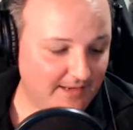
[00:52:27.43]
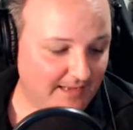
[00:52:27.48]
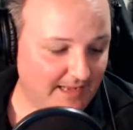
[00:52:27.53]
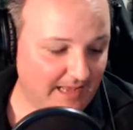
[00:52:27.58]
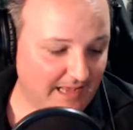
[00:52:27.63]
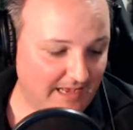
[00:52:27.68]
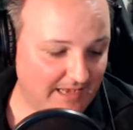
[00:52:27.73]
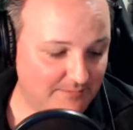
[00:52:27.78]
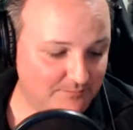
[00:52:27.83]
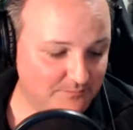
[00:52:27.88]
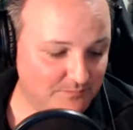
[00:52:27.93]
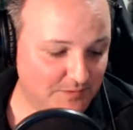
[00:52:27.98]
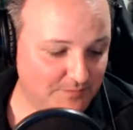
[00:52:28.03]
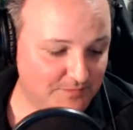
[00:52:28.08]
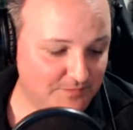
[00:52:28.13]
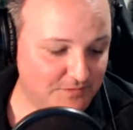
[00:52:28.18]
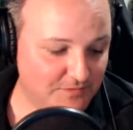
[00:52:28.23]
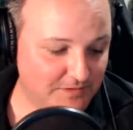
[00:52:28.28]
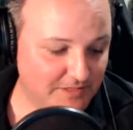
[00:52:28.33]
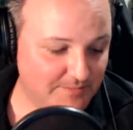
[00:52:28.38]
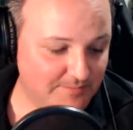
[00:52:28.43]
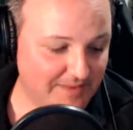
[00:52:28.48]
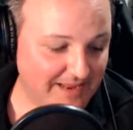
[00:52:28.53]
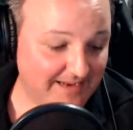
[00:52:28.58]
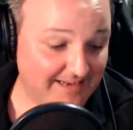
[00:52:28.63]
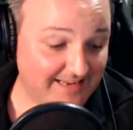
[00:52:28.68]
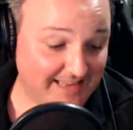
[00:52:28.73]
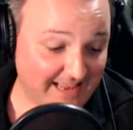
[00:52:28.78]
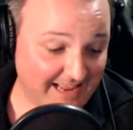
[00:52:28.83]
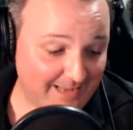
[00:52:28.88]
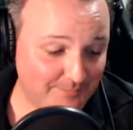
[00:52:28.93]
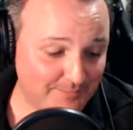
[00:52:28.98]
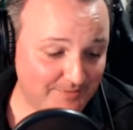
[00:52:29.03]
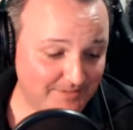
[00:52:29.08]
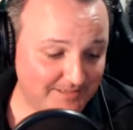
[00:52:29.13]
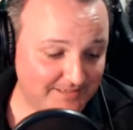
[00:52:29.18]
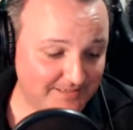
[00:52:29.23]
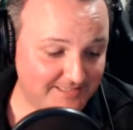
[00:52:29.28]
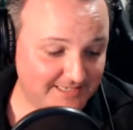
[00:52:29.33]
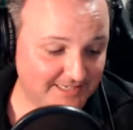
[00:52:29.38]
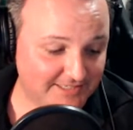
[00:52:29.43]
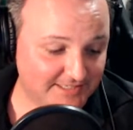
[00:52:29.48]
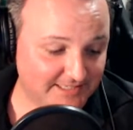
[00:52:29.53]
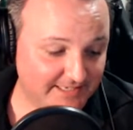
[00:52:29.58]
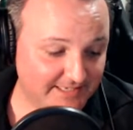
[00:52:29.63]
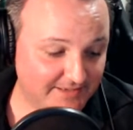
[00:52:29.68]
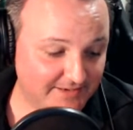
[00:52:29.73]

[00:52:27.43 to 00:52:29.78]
When we're talking about GAP, it's actually